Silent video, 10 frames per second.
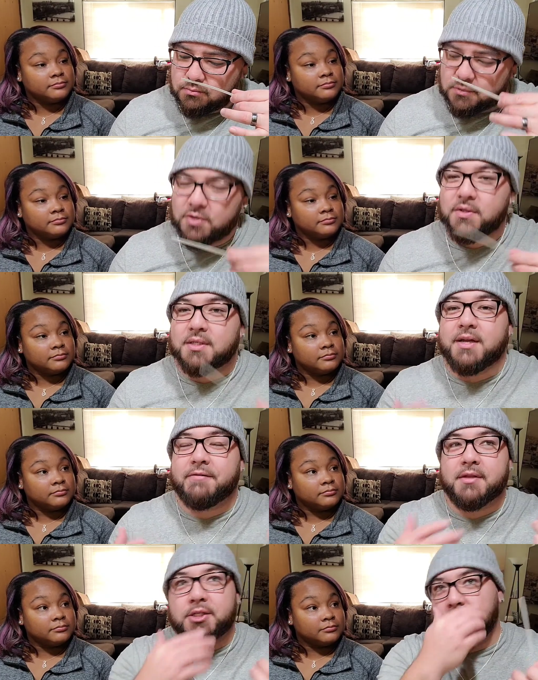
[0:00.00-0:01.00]
Speaker 1: This one's
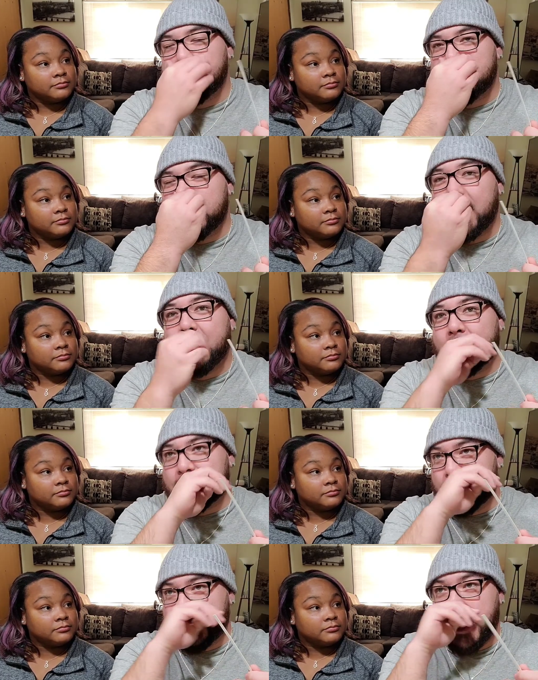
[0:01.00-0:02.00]
definitely changed a lot,
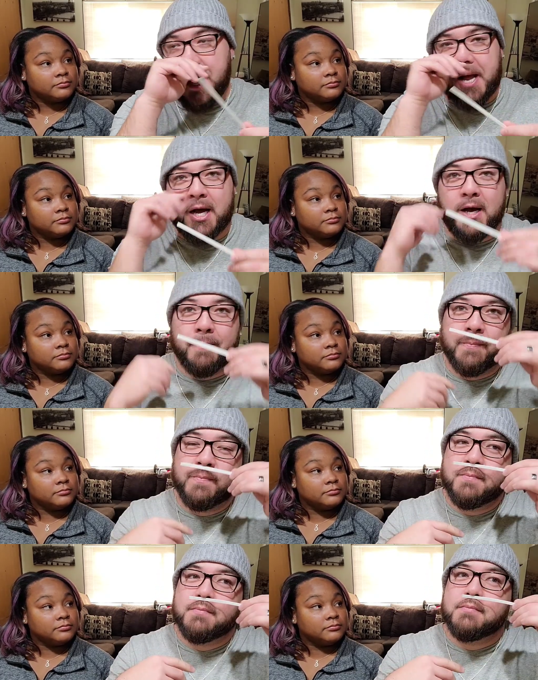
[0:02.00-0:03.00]
actually.
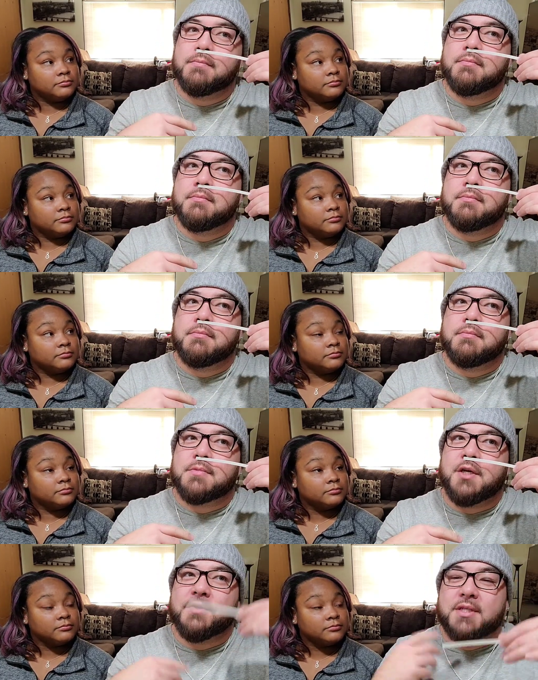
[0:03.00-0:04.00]
Um,
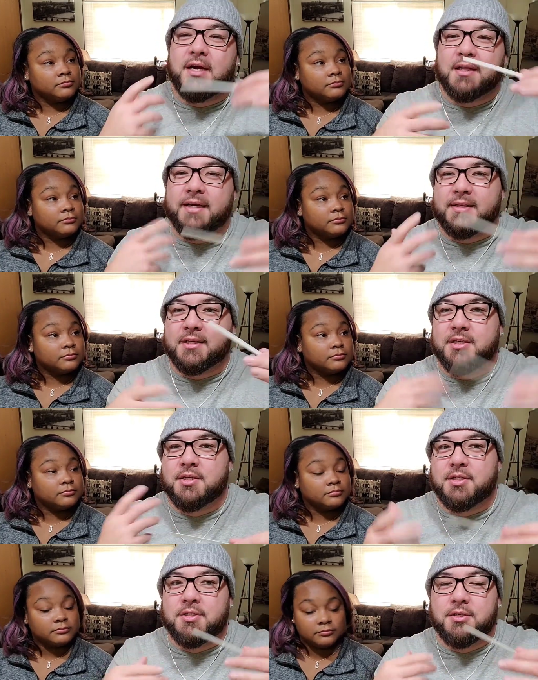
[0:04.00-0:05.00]
it's almost kind of like the
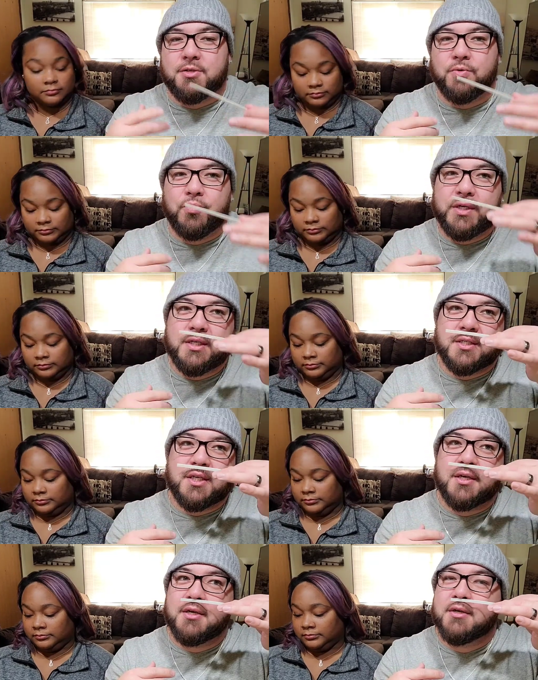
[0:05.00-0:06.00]
sweet